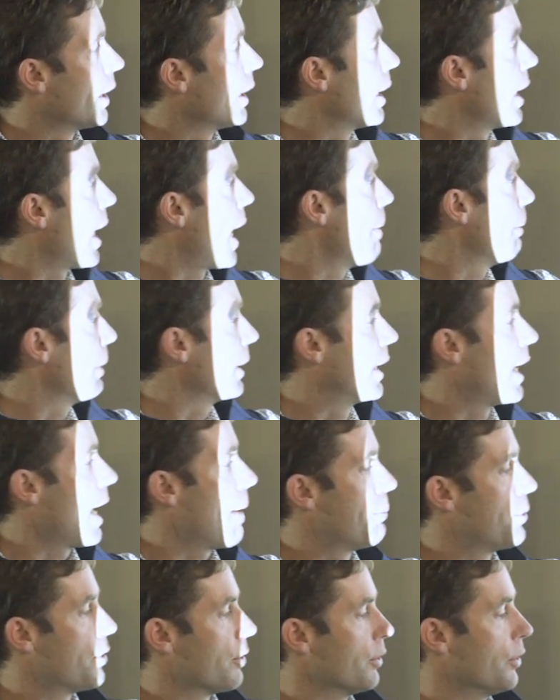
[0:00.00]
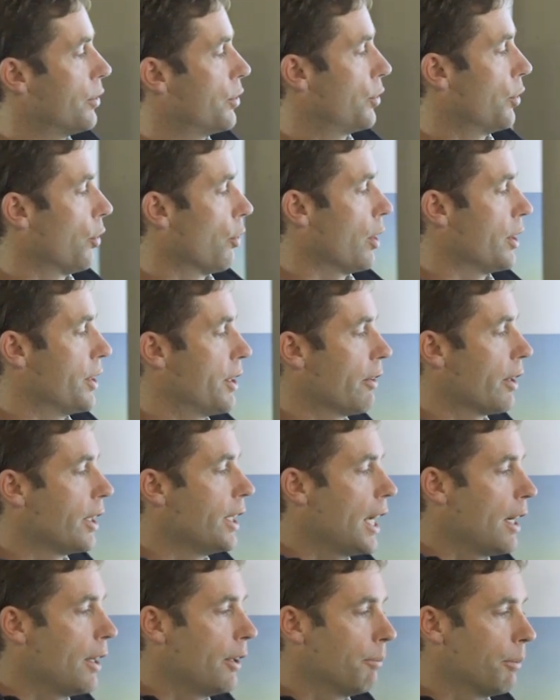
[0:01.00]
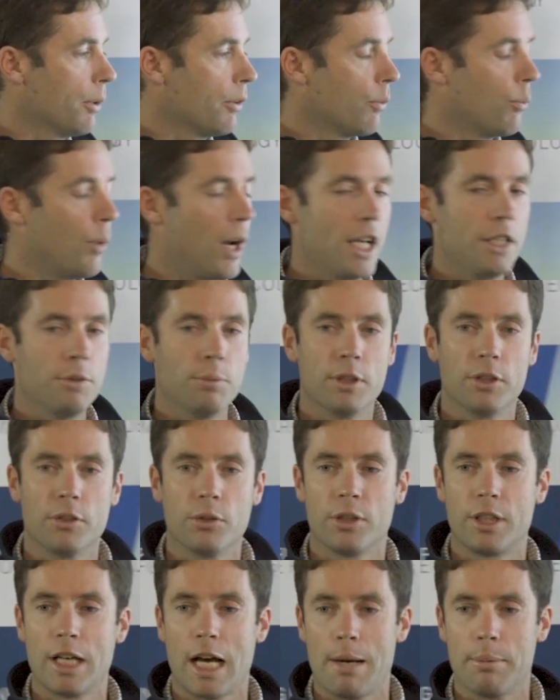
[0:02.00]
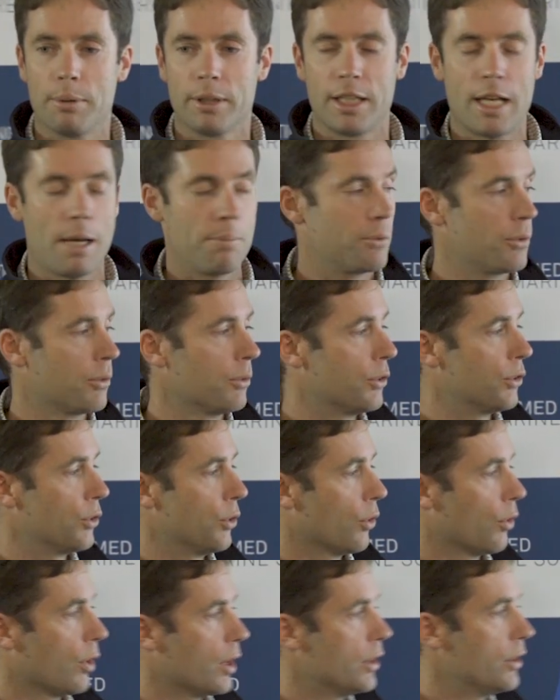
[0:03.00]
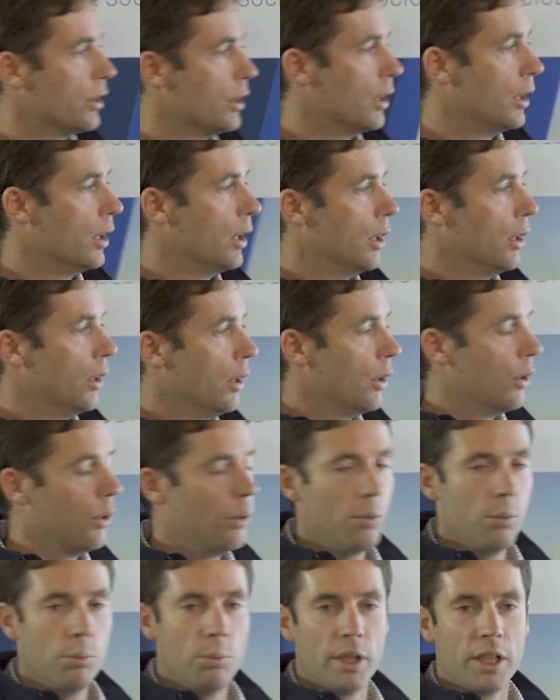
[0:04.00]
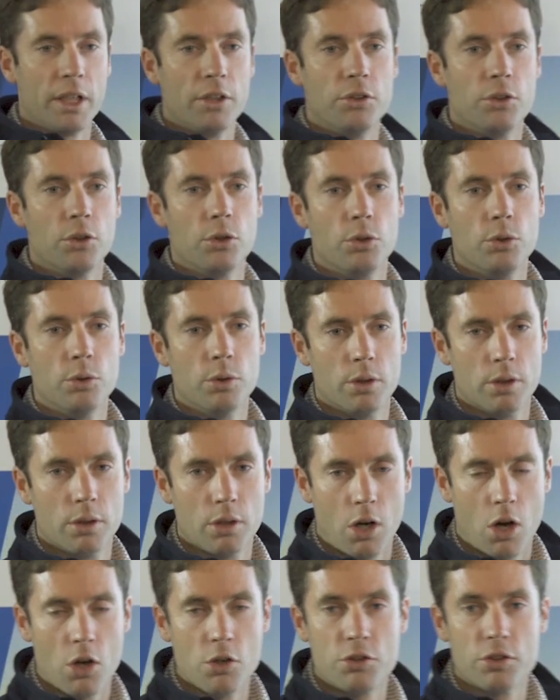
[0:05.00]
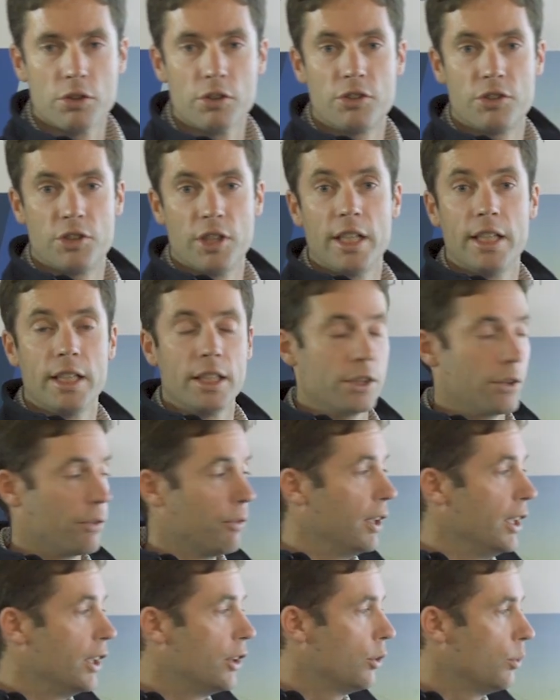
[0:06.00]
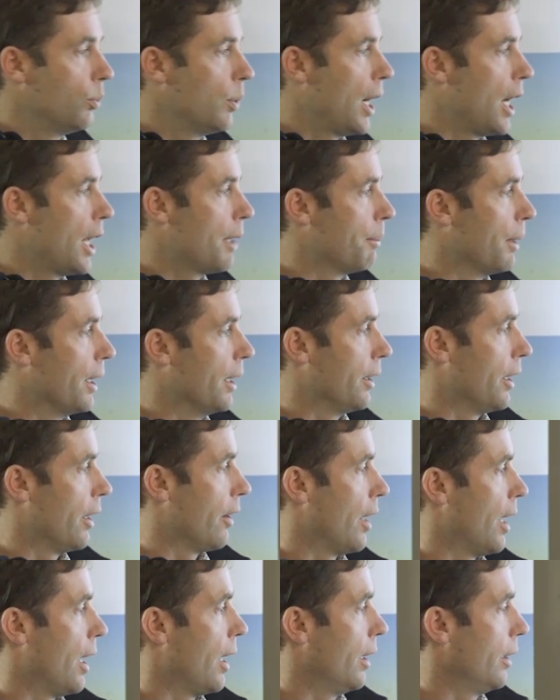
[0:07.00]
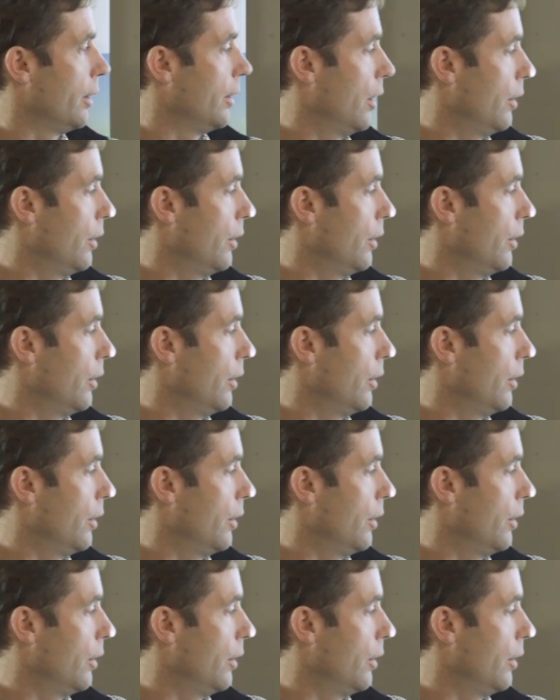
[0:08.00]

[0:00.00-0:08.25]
Carbon capture and storage. There are a number of ways we can do carbon capture and storage. We can do ocean seeding is a really good one, but there are